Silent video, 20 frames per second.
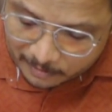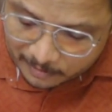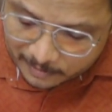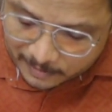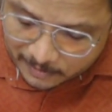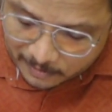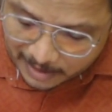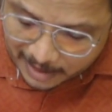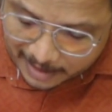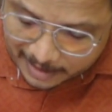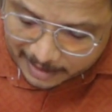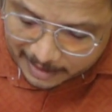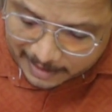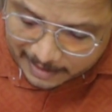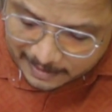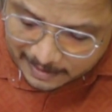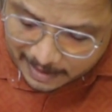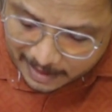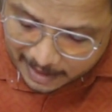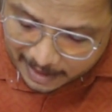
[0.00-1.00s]
So that
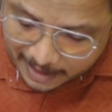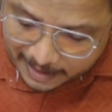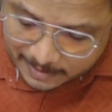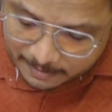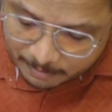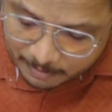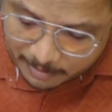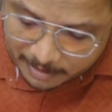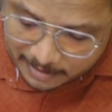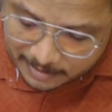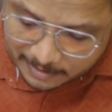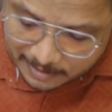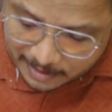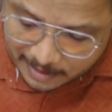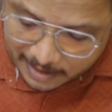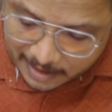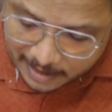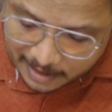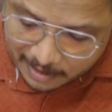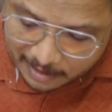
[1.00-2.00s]
is s plus
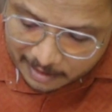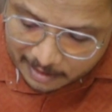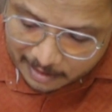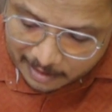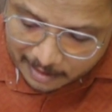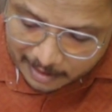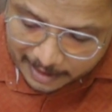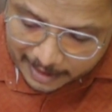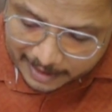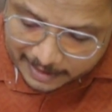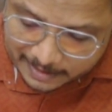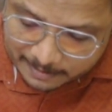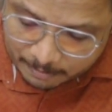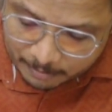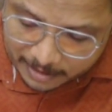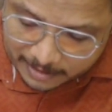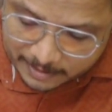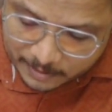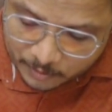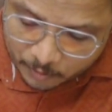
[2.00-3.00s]
3, s
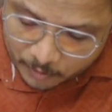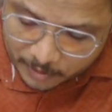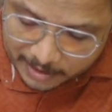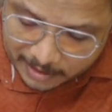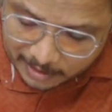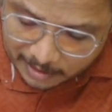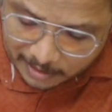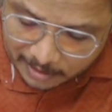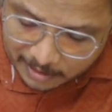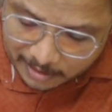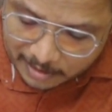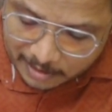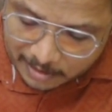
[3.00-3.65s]
plus 1.